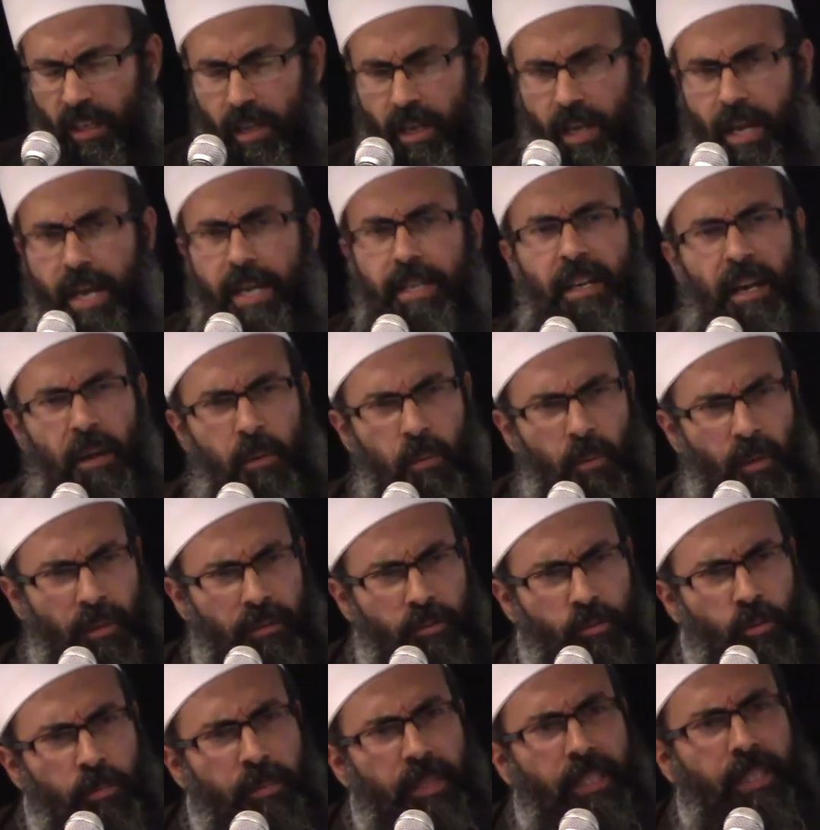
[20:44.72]
and I
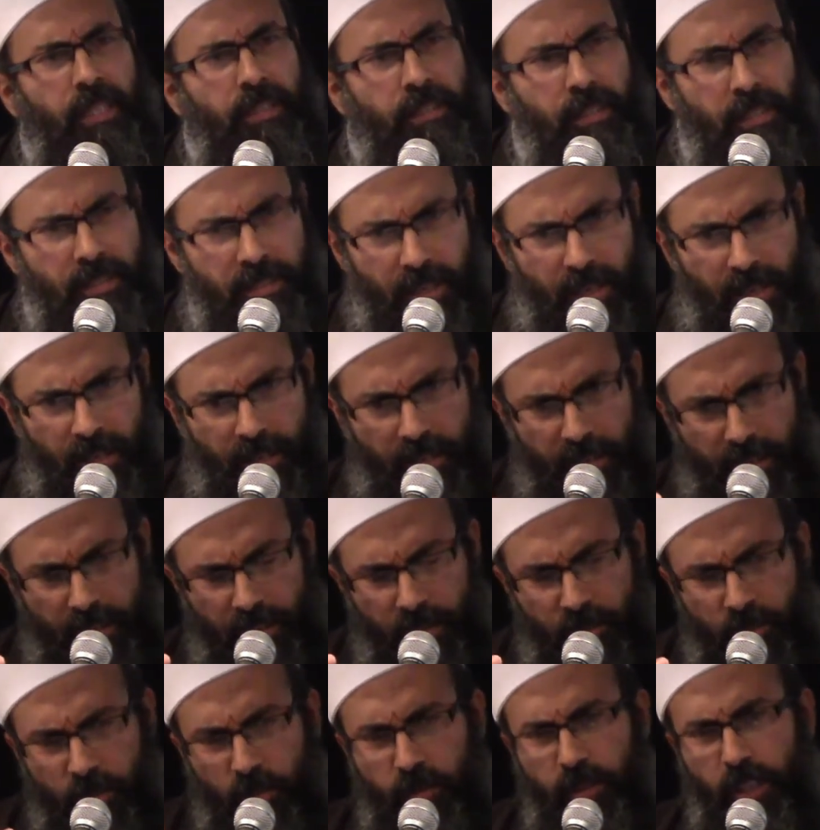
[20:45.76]
want to make it as an
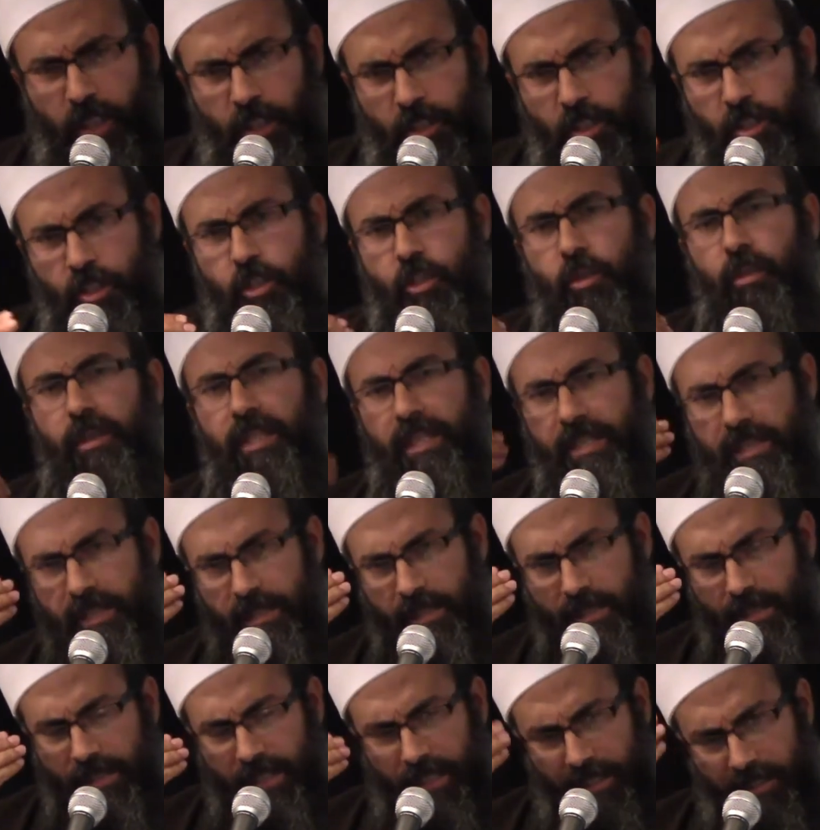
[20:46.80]
introduction to
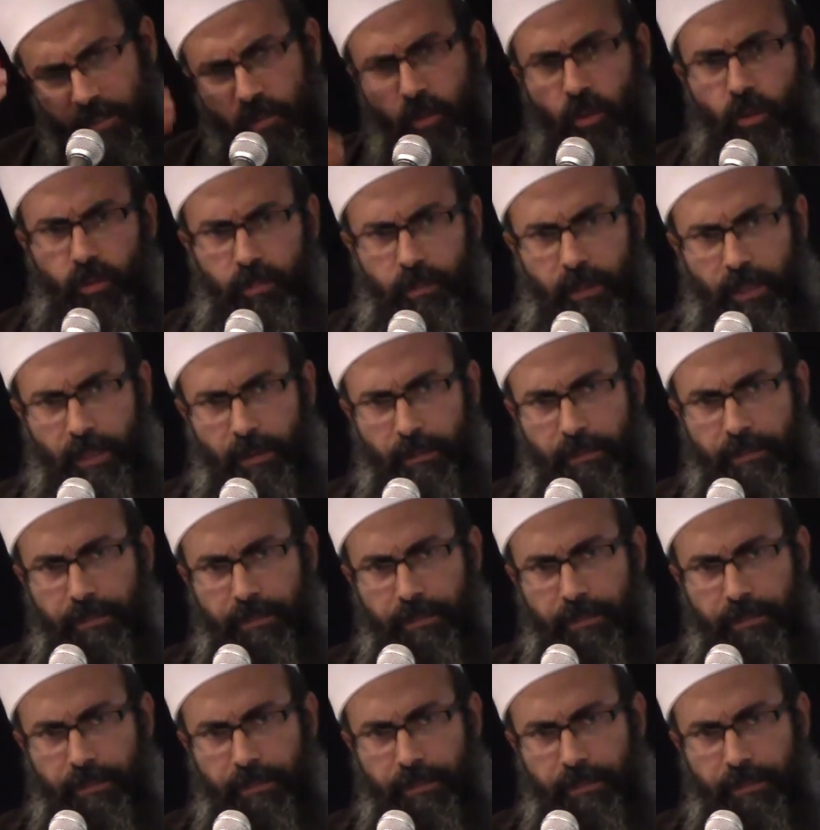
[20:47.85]
this next khutbah.